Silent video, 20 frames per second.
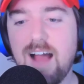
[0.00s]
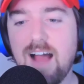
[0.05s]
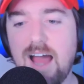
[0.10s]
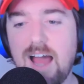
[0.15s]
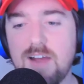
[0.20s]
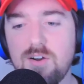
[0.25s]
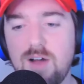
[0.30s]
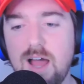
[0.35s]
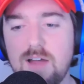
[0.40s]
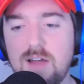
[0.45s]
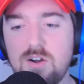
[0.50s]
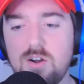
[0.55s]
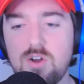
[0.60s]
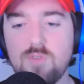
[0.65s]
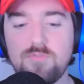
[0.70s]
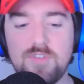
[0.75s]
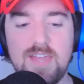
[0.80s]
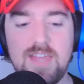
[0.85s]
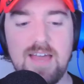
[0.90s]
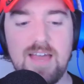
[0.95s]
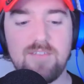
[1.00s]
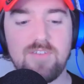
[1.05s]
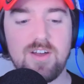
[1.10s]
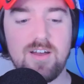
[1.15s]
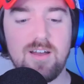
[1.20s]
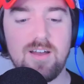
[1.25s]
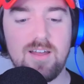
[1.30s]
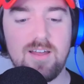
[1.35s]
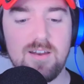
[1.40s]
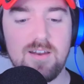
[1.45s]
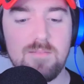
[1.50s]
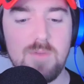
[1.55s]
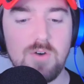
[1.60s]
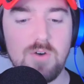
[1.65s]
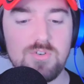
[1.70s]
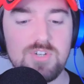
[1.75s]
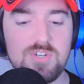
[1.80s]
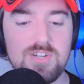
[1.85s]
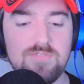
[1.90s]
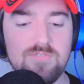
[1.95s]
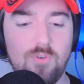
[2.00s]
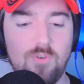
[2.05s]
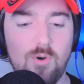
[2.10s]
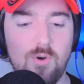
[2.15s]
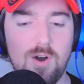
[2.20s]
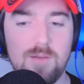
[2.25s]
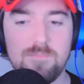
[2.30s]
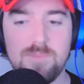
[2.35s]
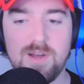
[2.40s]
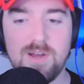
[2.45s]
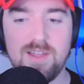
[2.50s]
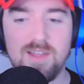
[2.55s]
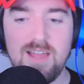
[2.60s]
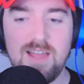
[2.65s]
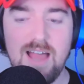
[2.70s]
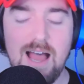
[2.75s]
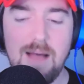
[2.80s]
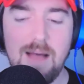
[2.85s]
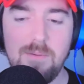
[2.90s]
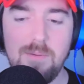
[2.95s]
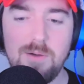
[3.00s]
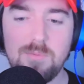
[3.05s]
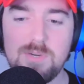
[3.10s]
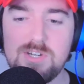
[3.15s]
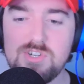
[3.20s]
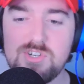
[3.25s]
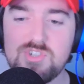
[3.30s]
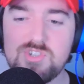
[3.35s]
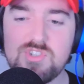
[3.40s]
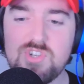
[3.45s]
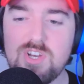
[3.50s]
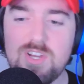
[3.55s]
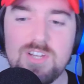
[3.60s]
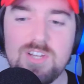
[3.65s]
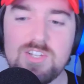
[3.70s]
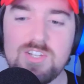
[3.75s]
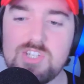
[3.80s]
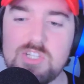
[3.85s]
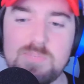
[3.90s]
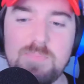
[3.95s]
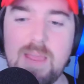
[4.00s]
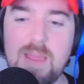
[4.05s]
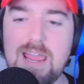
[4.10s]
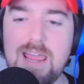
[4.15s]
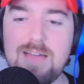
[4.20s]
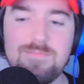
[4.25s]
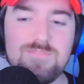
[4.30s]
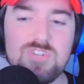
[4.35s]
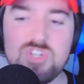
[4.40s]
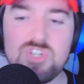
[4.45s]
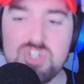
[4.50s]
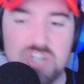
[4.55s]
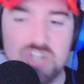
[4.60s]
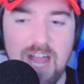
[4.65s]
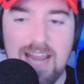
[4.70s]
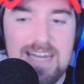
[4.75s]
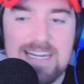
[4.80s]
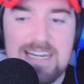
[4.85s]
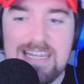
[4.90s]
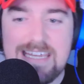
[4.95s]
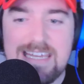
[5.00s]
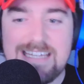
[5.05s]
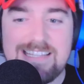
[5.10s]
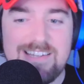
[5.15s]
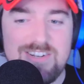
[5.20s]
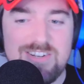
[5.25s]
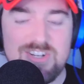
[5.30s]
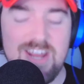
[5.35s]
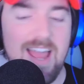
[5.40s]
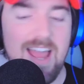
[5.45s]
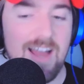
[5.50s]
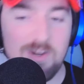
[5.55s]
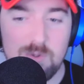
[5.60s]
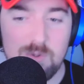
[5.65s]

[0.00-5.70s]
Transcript: I don't know if we have an emoji for it, but how about we just spam shiny in the chat?